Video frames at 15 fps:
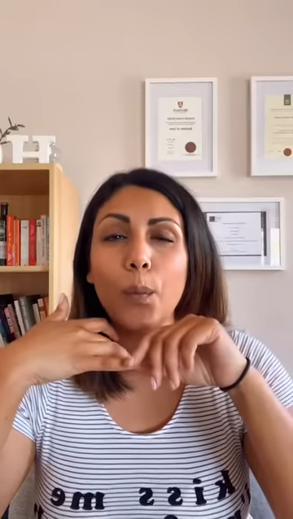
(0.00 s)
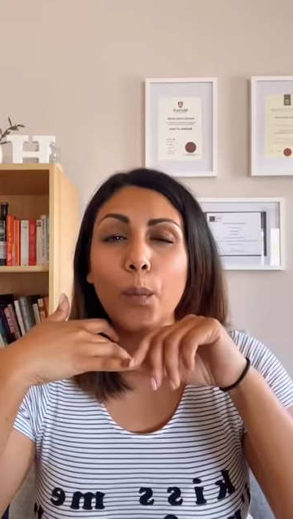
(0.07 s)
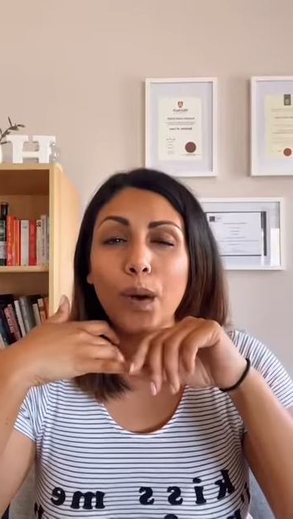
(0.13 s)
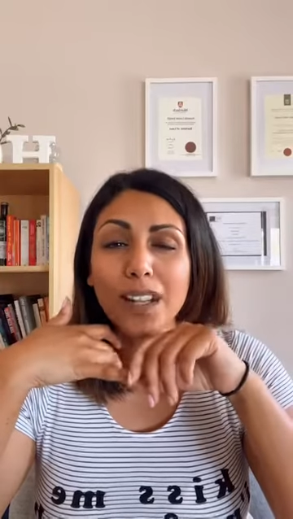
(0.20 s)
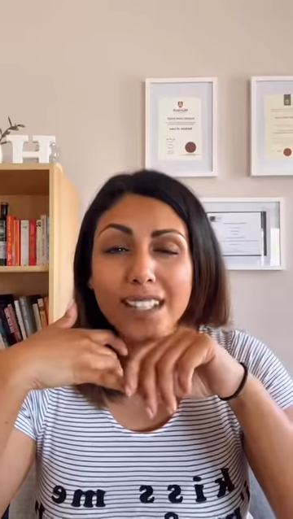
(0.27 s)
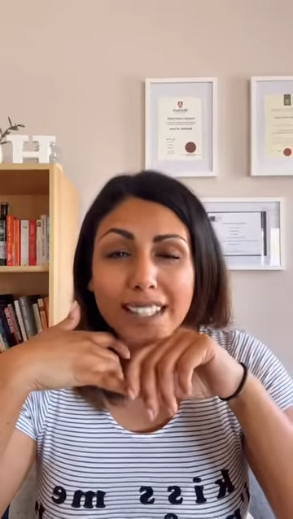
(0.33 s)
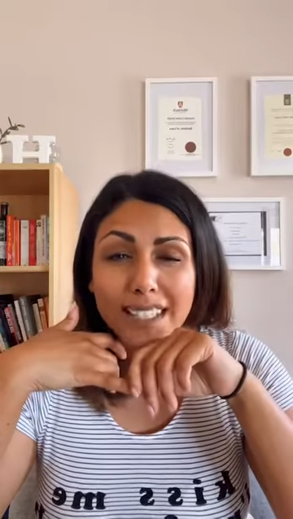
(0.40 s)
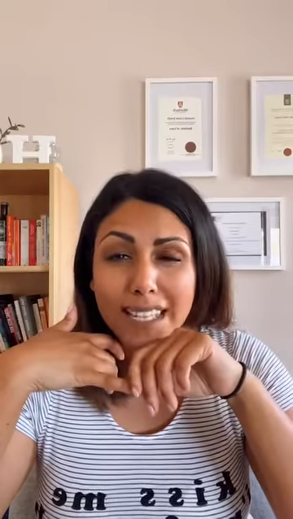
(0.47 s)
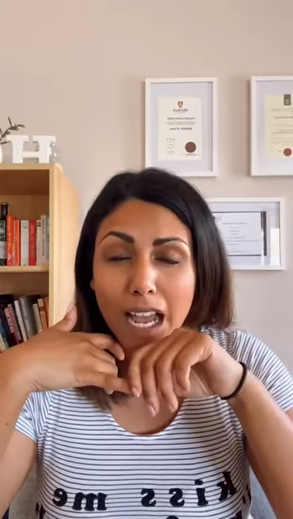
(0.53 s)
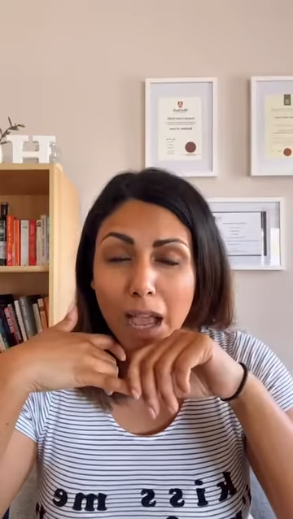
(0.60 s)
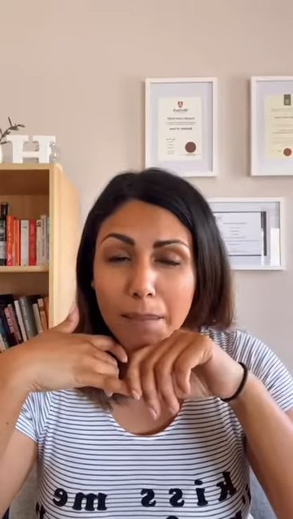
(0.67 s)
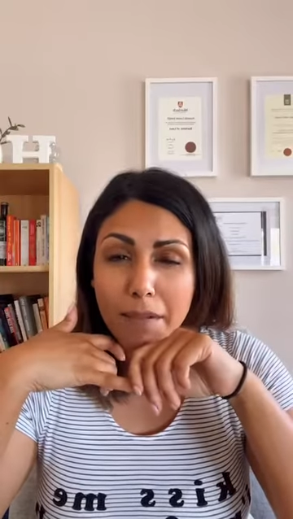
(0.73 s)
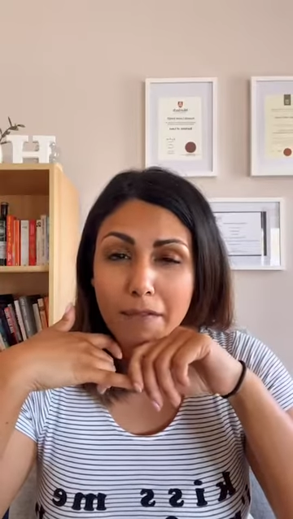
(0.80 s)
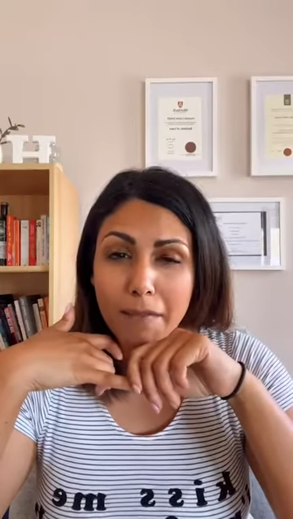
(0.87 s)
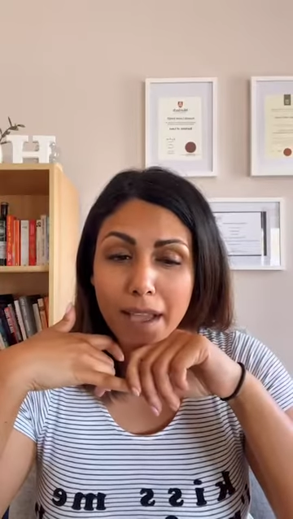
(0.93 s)
what
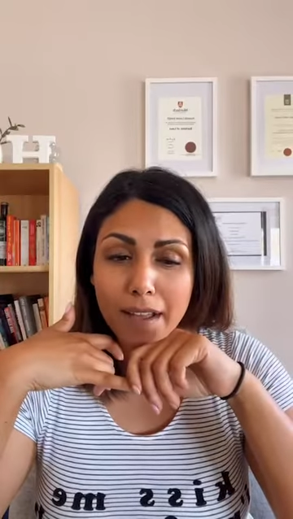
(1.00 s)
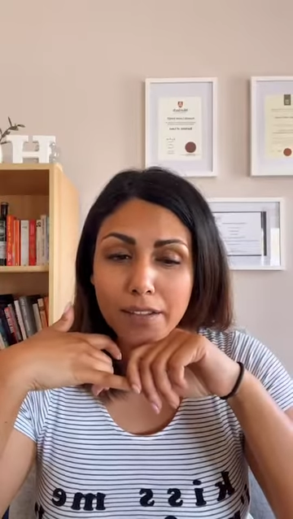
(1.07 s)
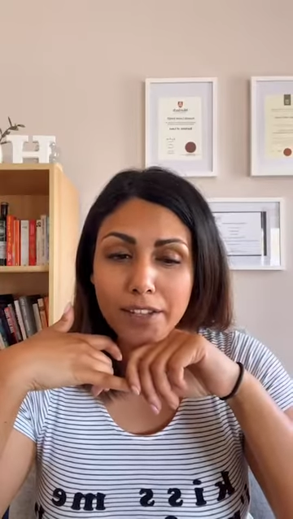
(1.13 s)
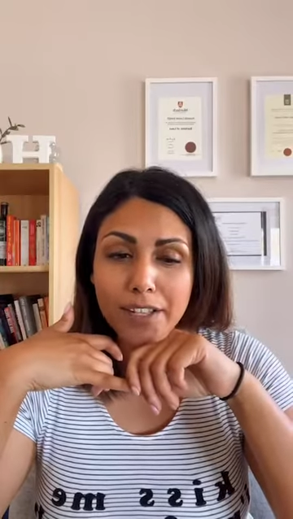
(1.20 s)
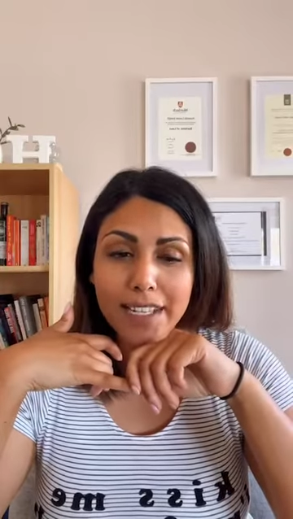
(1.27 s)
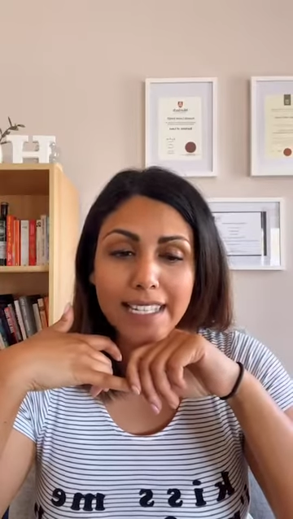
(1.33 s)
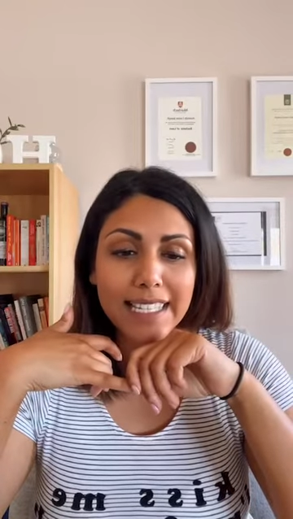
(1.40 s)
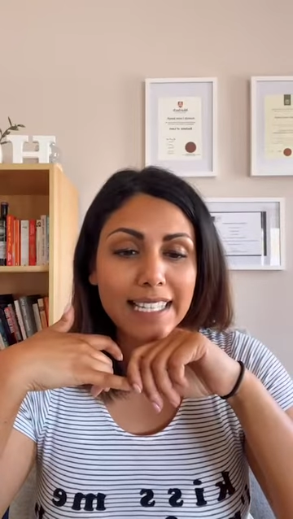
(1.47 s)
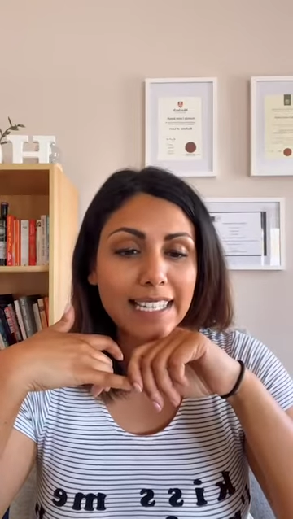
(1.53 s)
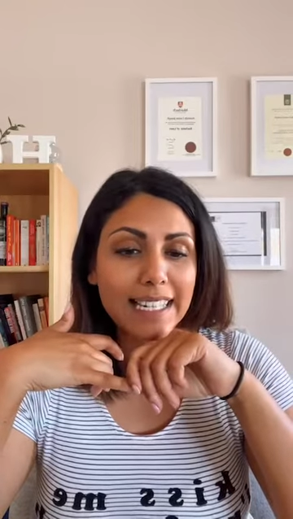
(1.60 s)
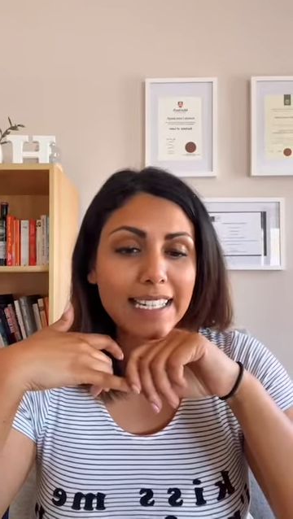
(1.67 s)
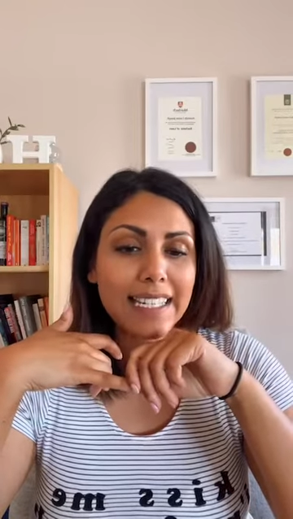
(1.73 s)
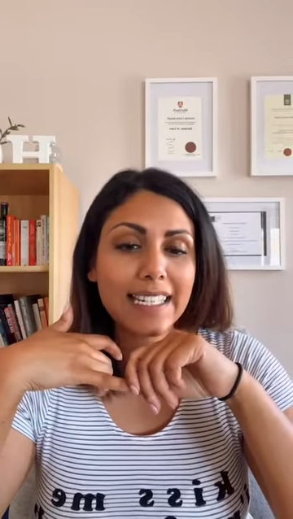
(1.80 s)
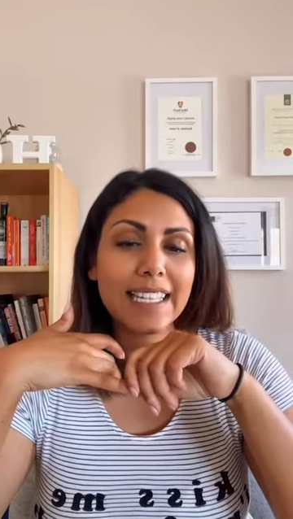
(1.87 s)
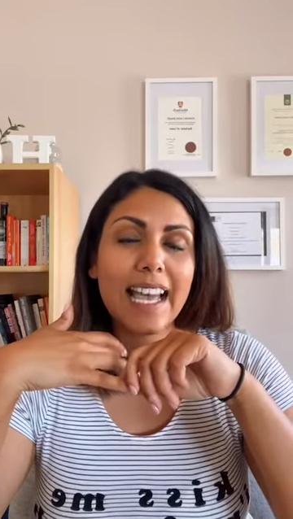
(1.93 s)
type of boundaries you
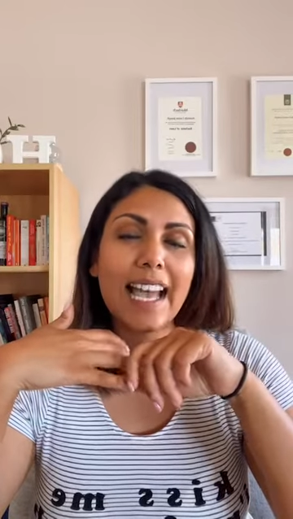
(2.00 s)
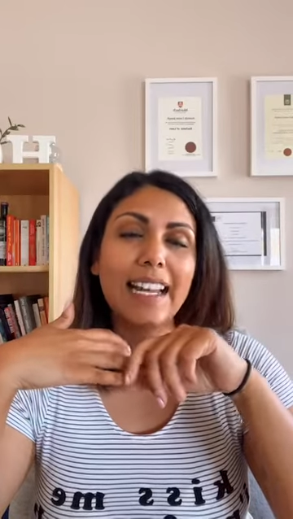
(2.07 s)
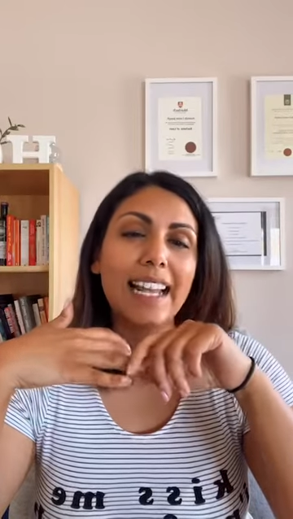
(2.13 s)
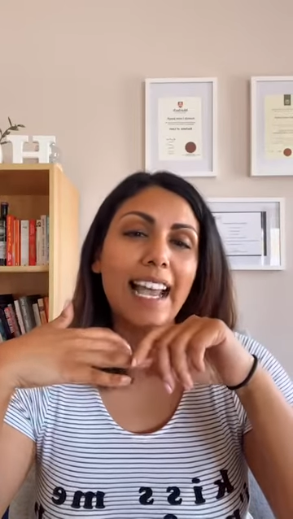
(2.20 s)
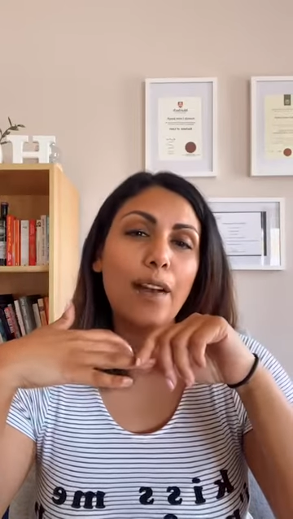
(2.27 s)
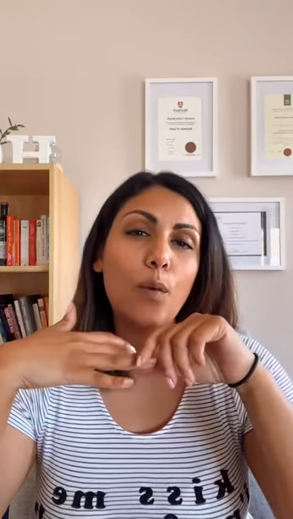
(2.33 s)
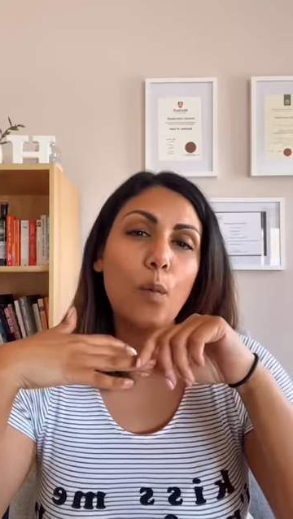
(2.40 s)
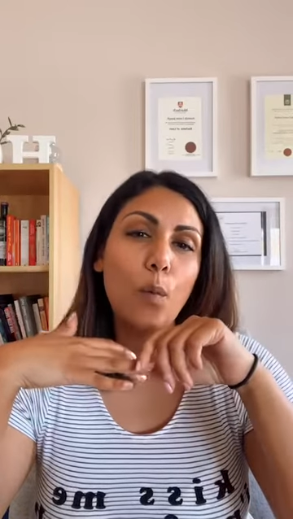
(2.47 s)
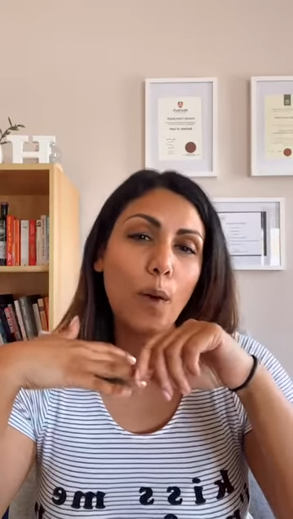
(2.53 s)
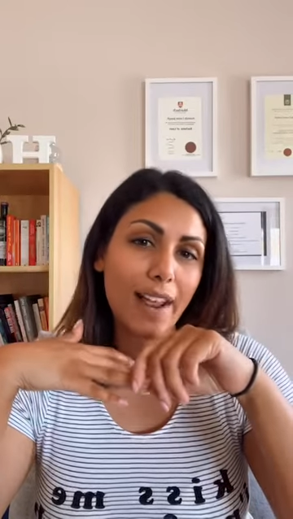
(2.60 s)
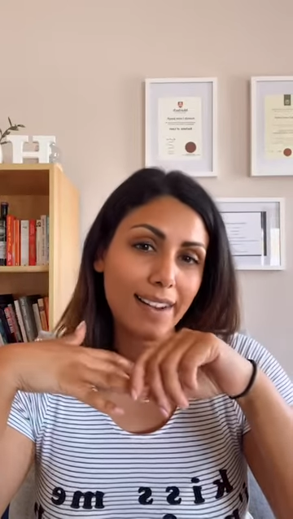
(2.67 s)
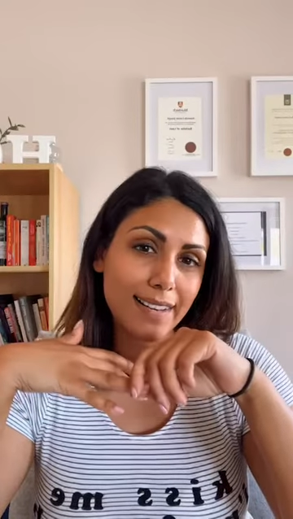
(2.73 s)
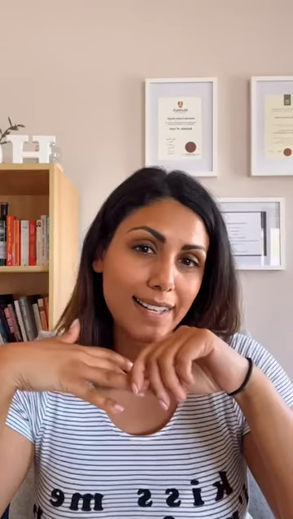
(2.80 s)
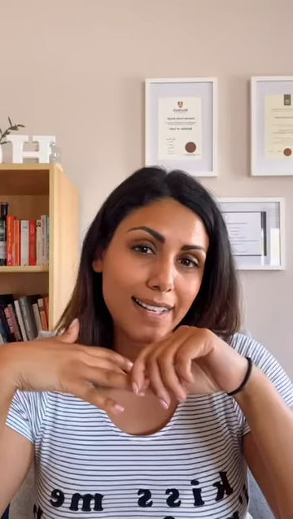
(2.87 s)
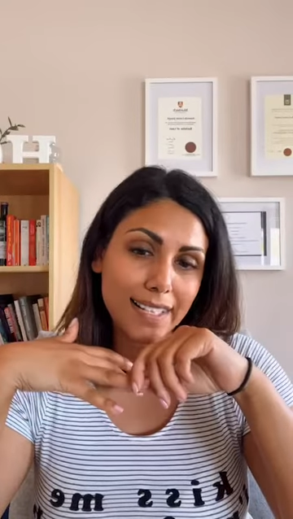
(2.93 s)
need to set and
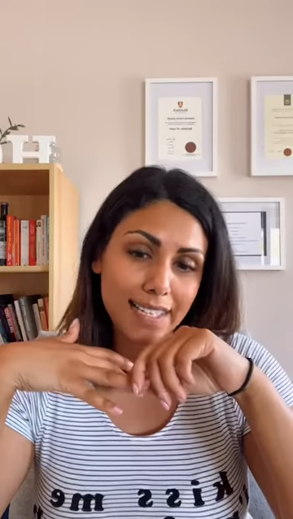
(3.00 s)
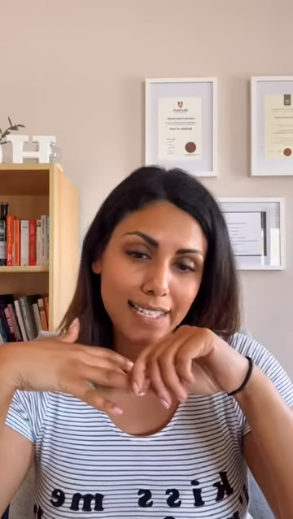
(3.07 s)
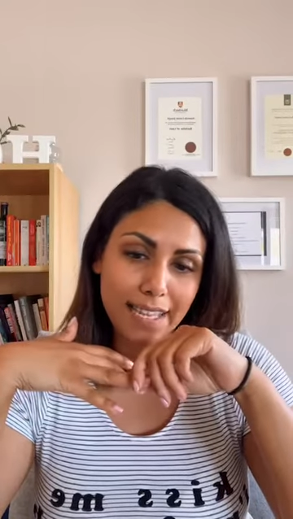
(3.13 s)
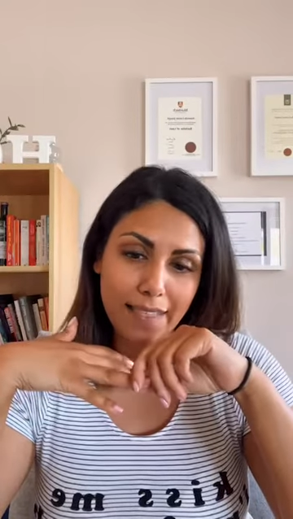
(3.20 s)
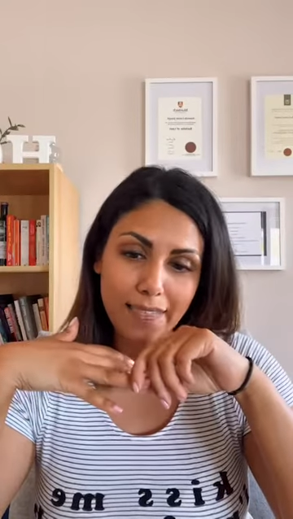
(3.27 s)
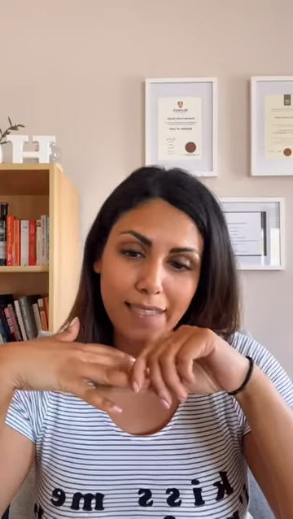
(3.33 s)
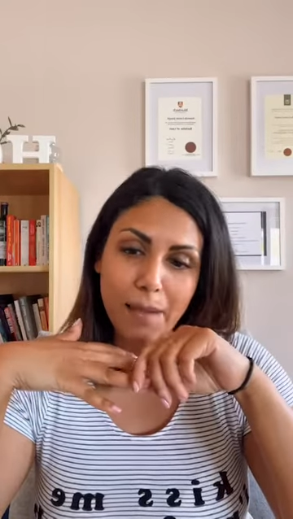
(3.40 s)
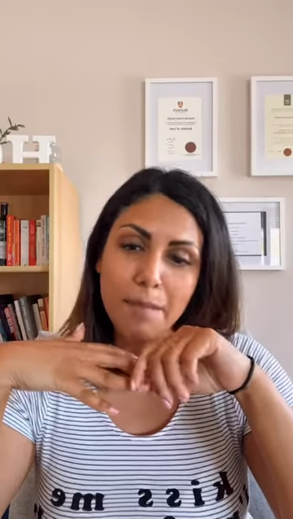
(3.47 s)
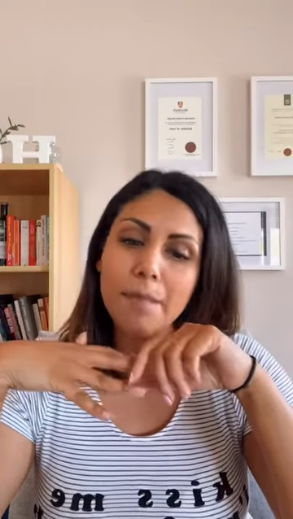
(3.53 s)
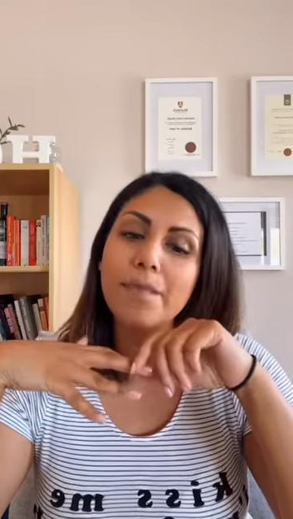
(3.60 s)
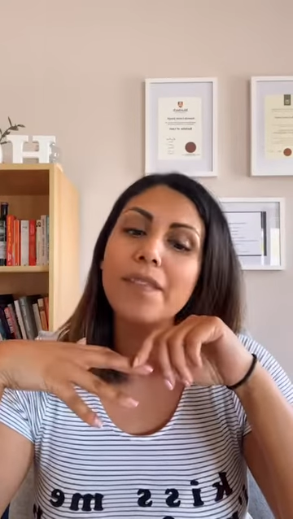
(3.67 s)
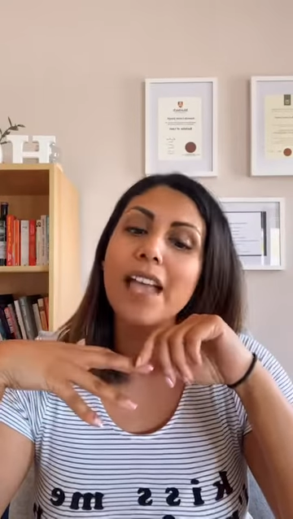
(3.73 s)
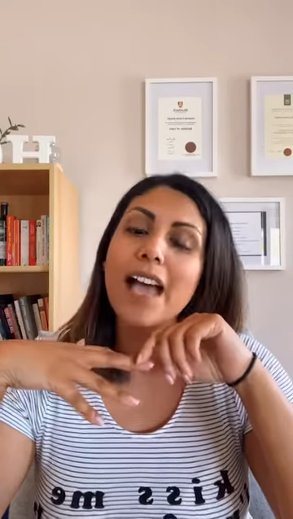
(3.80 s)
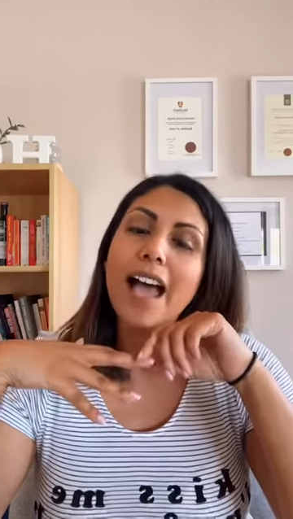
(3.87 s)
when to set them,